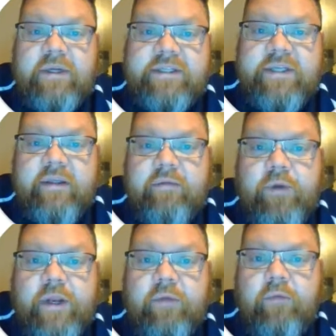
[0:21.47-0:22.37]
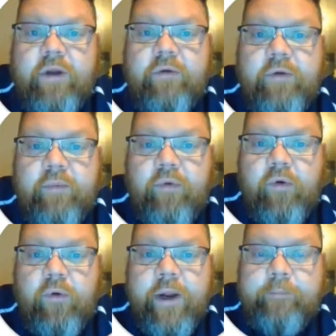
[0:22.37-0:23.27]
when I say 3D rendering
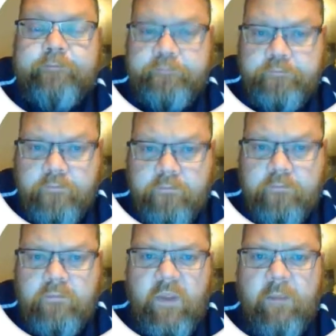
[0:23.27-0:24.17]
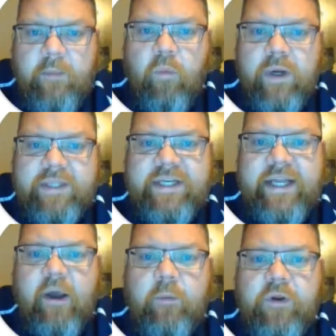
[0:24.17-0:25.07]
program, but what it's going
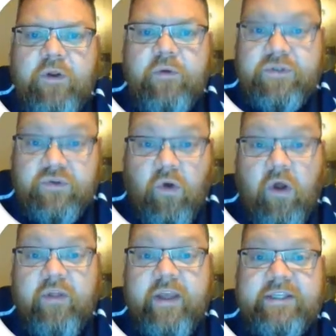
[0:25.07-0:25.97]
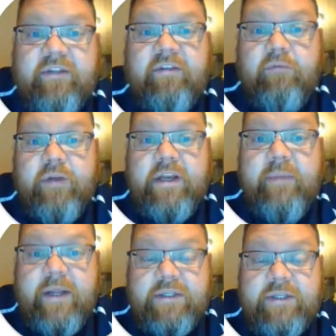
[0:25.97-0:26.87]
to help you do is draw things in 3
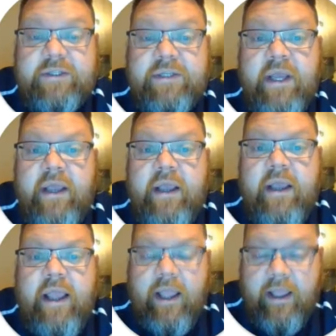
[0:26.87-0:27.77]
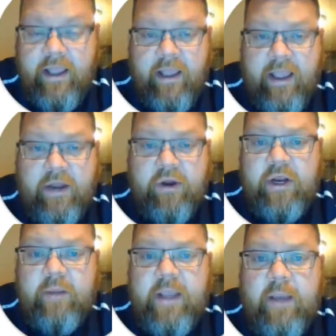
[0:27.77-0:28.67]
dimensions. And you're
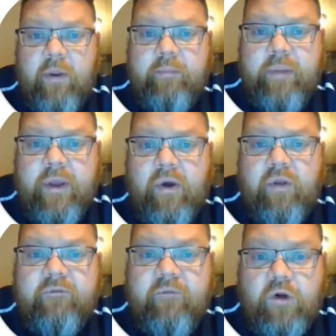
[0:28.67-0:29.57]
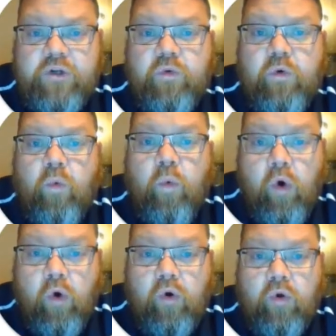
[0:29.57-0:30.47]
going to be able to build a virtual
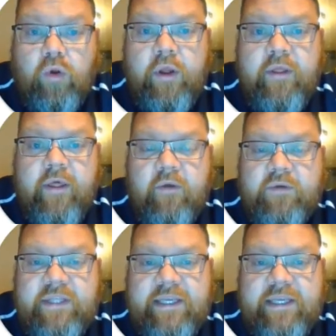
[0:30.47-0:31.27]
world that those